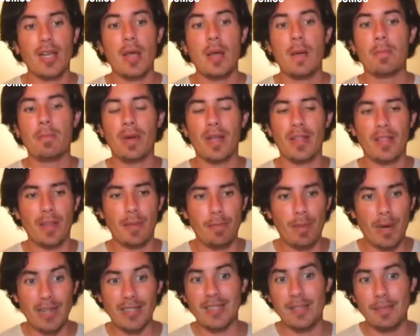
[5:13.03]
but the
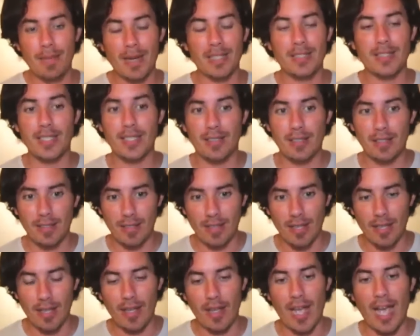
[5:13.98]
parasympathetic
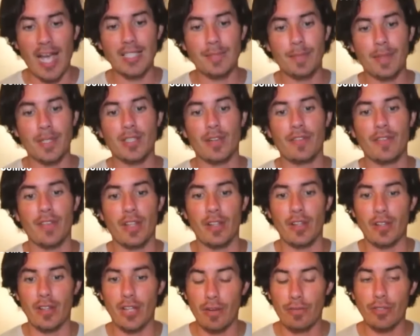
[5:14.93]
aspect of the
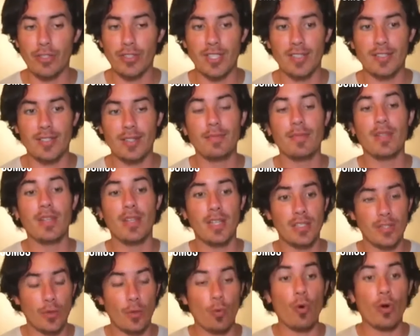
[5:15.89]
nervous system
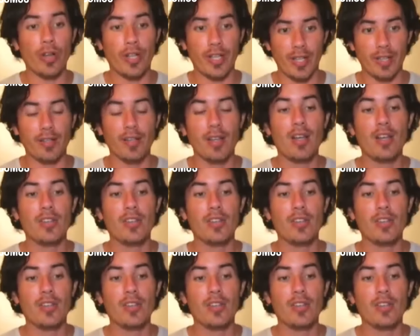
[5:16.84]
is working,